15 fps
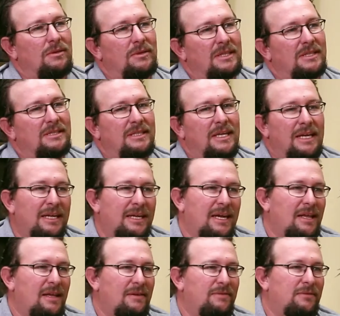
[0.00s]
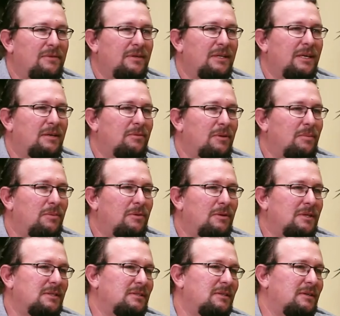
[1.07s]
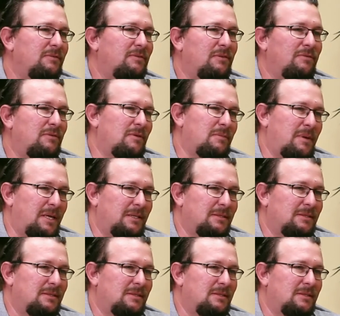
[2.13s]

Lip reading: in the state of California, a report is good for 4 months.